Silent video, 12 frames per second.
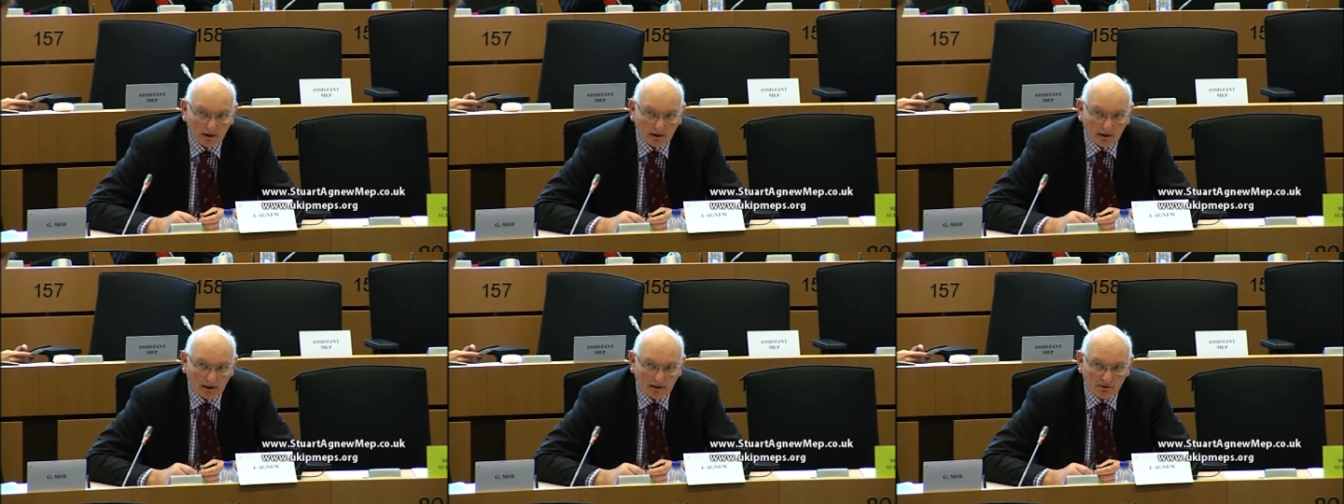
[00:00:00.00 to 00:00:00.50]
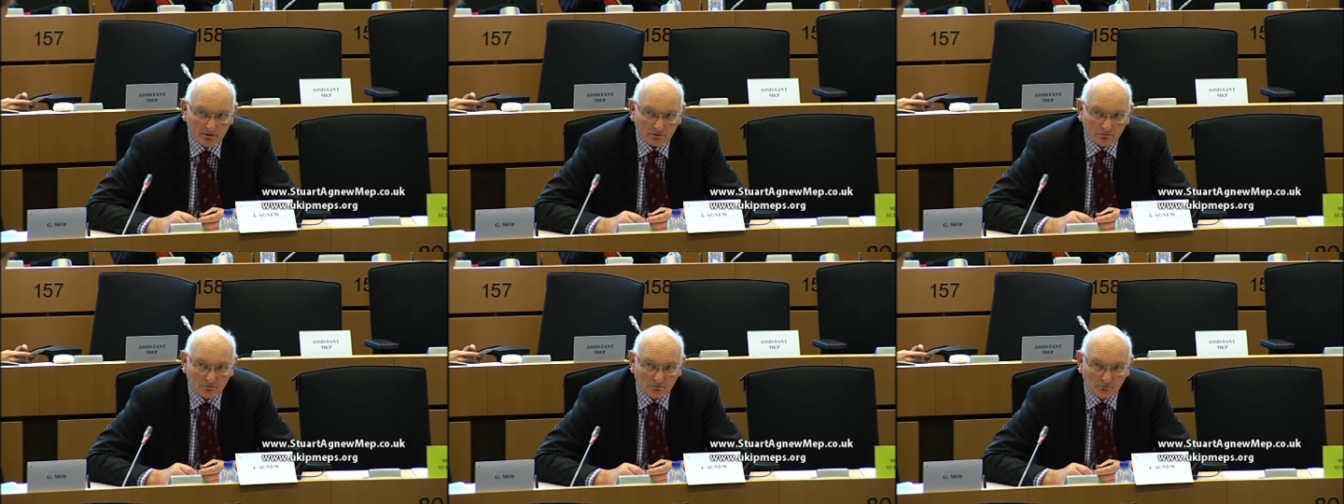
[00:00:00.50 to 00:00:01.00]
And
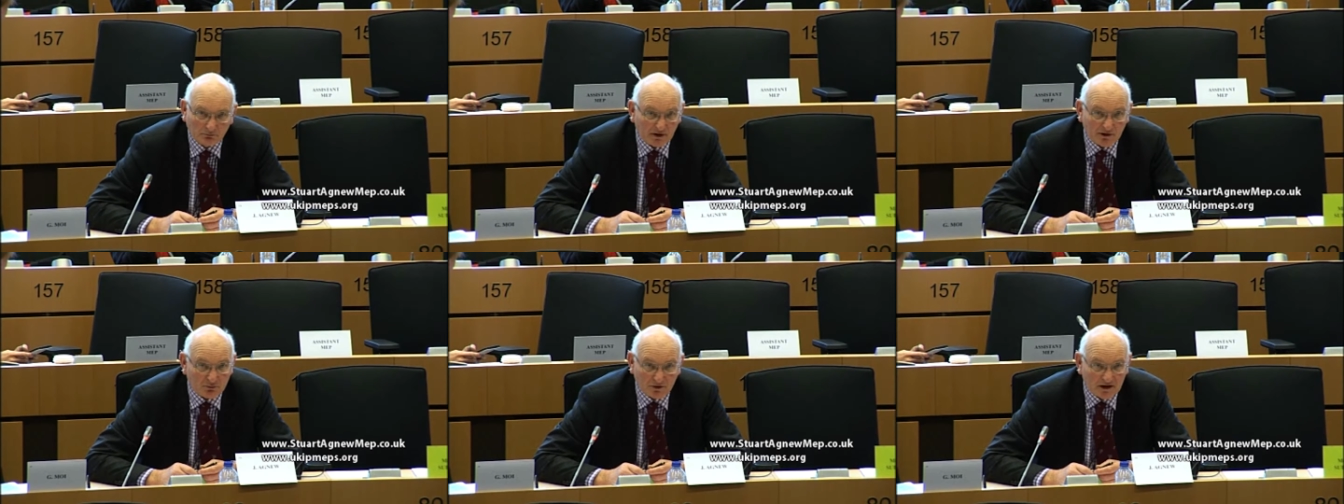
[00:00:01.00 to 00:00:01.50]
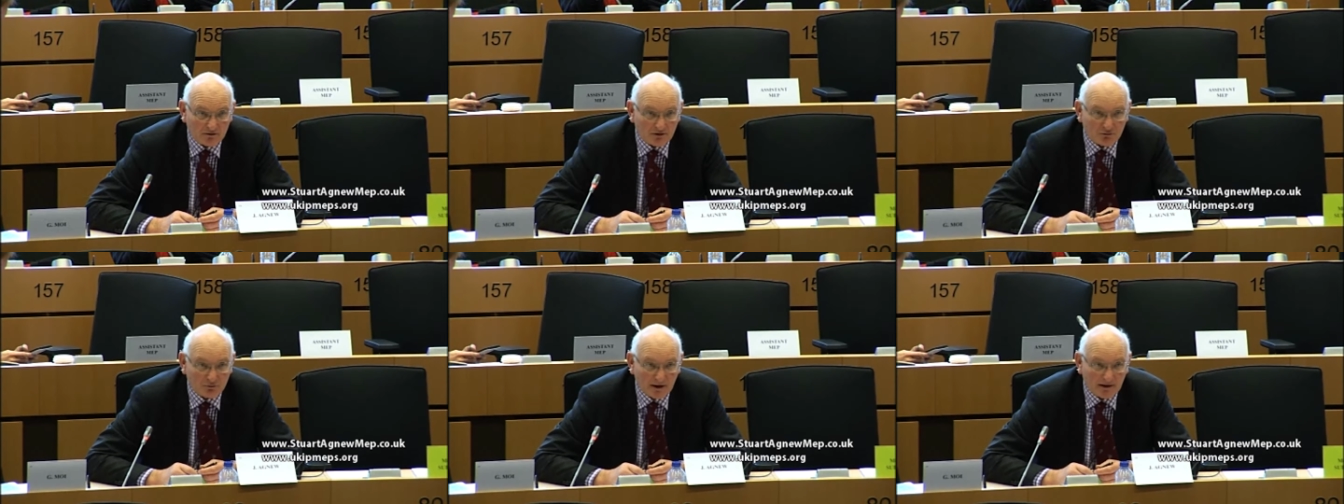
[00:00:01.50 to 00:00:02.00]
pigs would eat
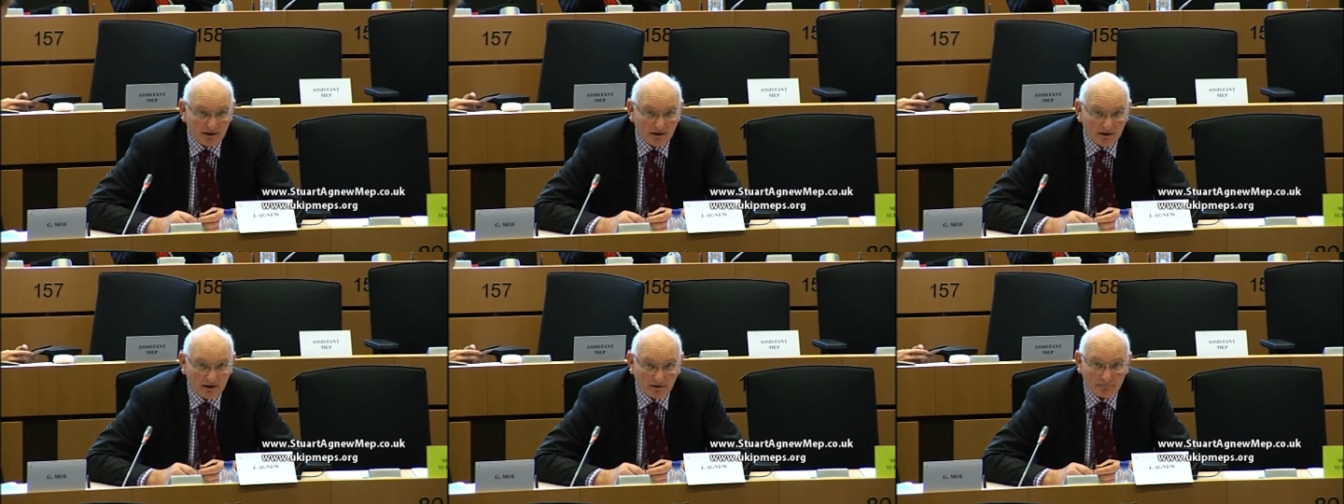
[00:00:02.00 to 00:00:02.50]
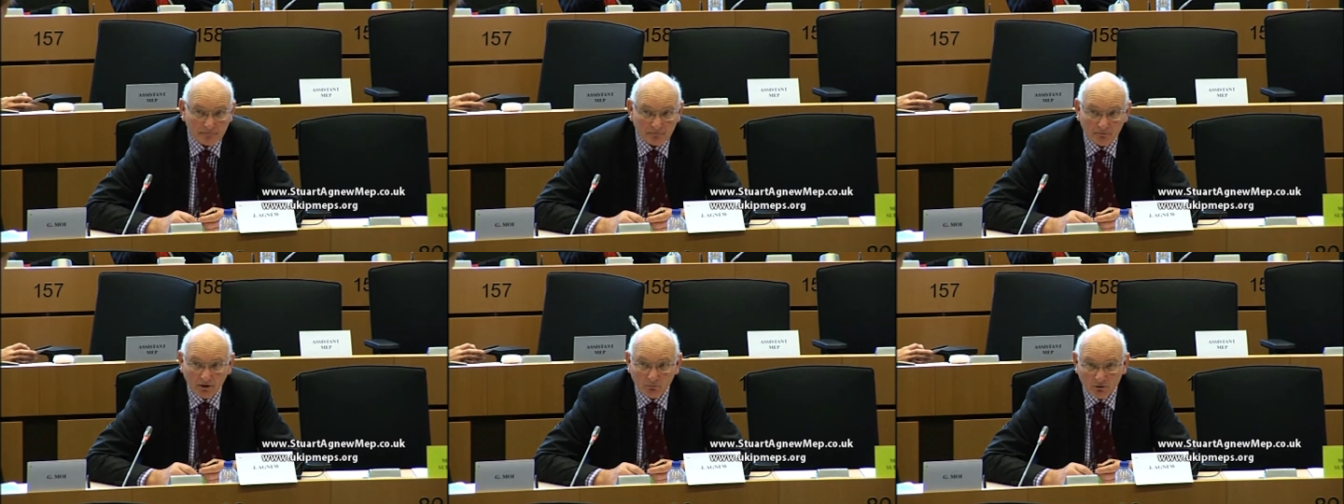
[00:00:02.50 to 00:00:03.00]
this readily enough,
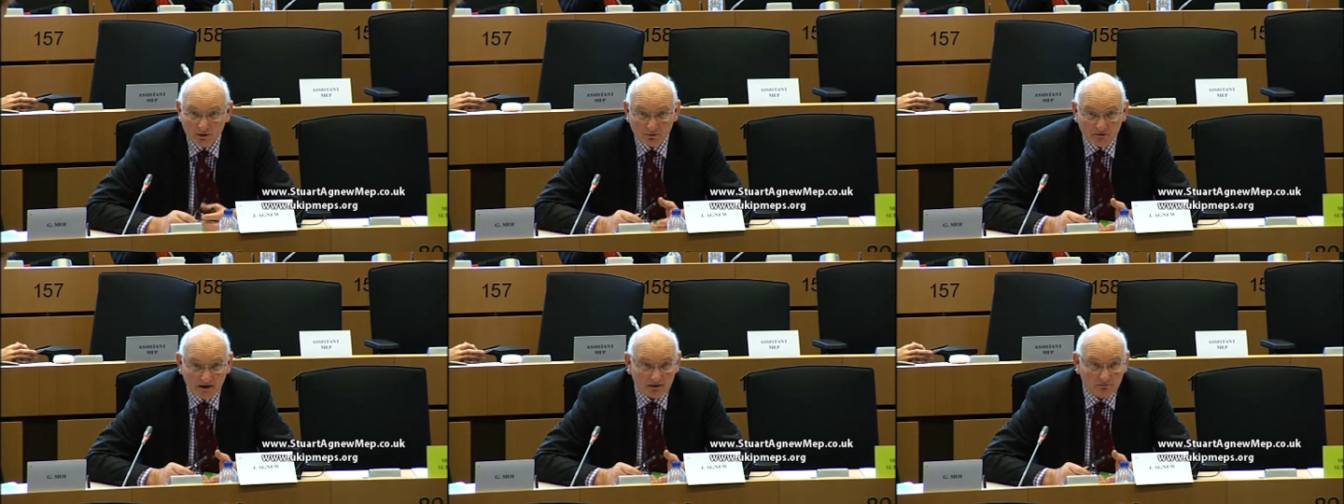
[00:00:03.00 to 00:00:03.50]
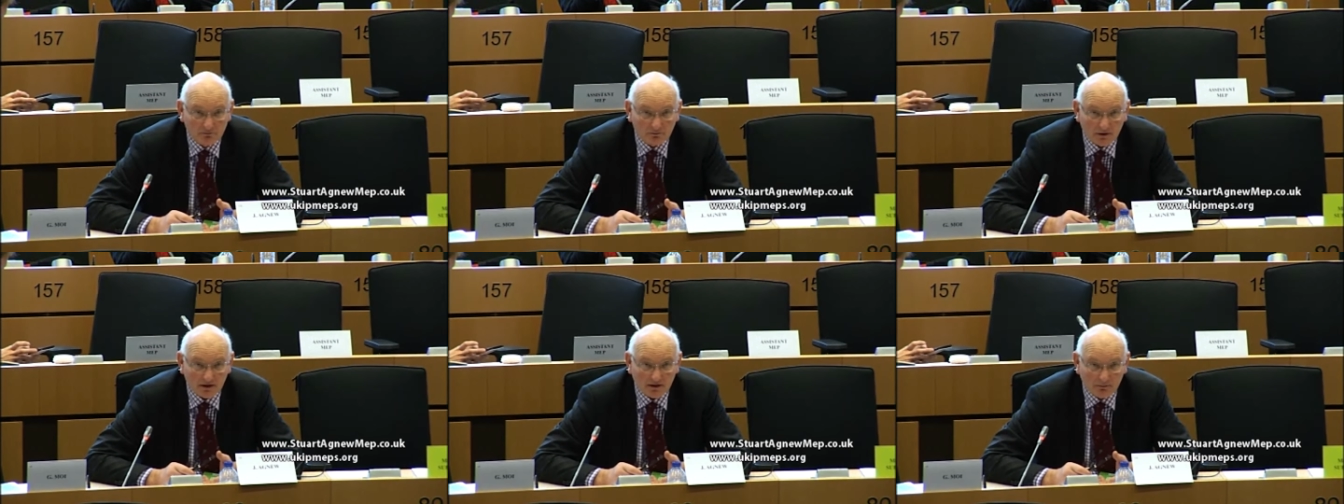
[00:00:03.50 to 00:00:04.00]
and we would then
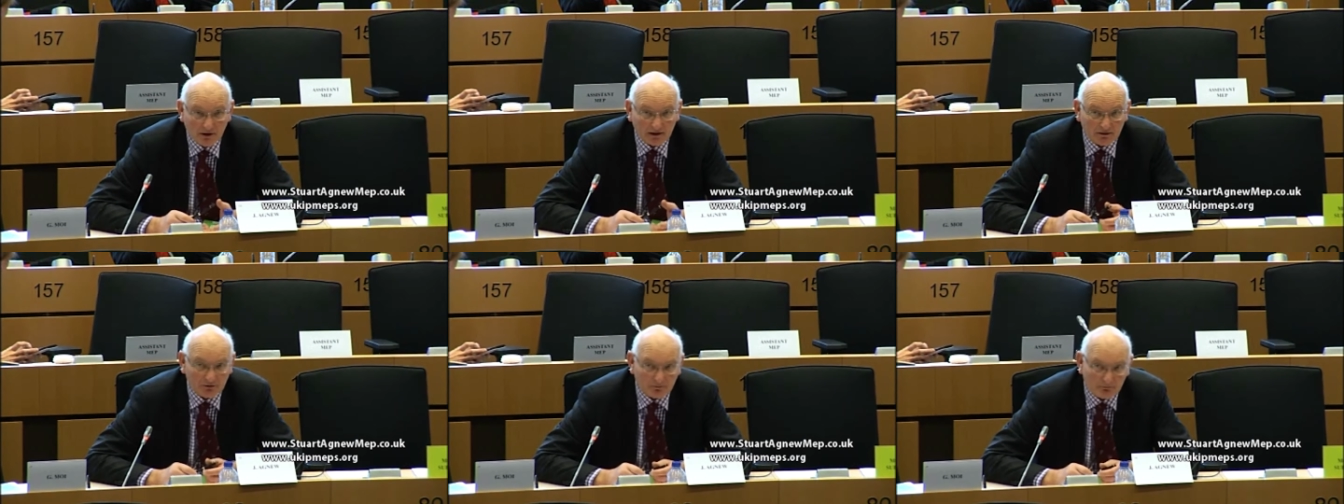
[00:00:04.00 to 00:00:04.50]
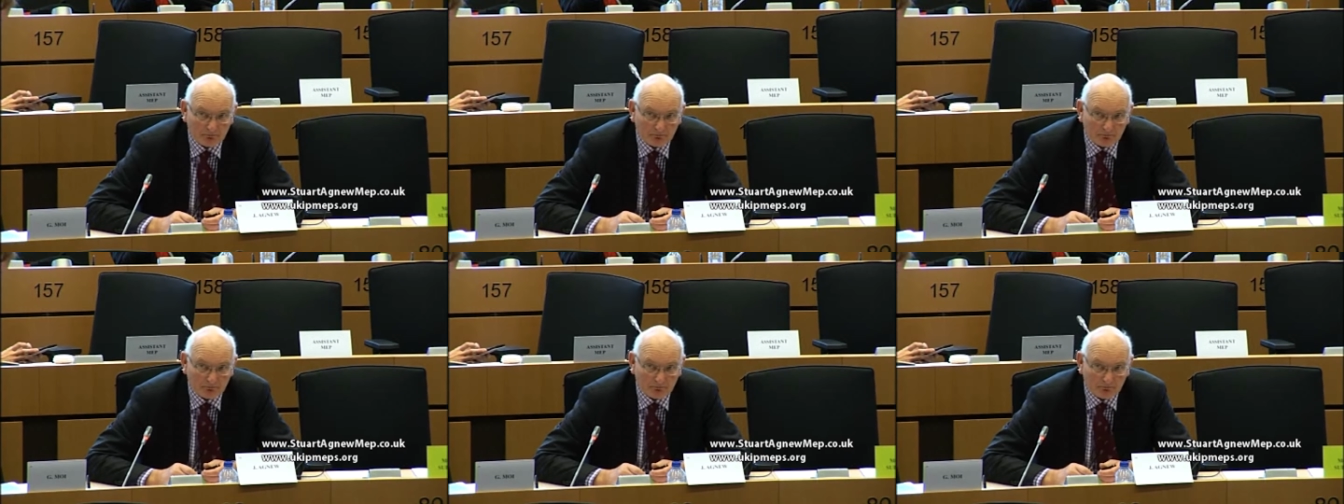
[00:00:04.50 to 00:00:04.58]
eat the pigs.